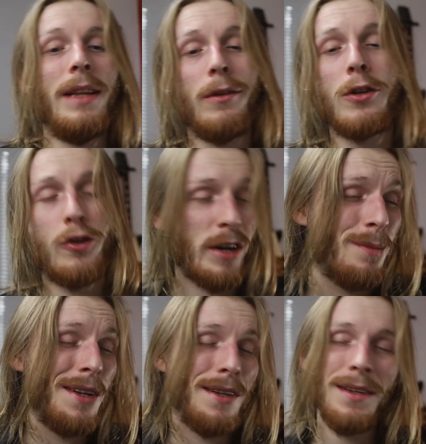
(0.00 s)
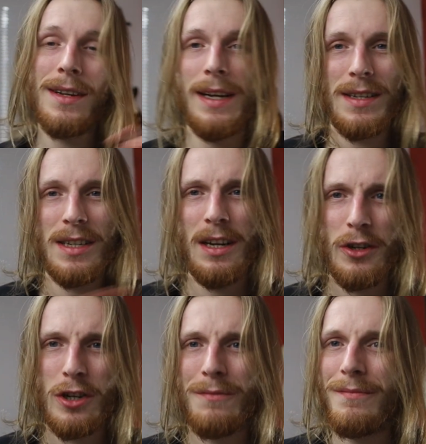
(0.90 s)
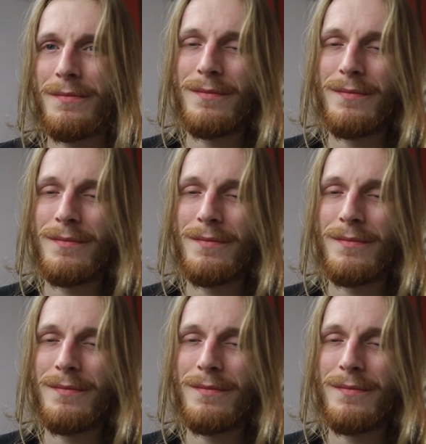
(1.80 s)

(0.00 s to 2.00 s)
Now, streaming and such,